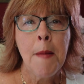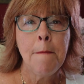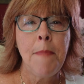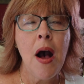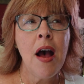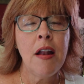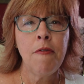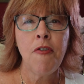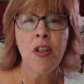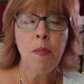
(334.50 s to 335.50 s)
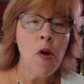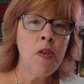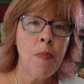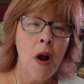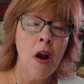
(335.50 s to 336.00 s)
But for the
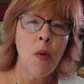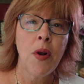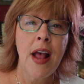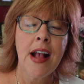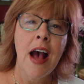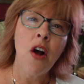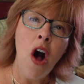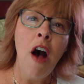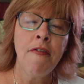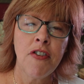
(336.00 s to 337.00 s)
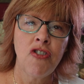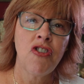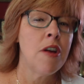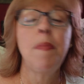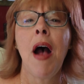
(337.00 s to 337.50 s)
most part, when I got off the ship,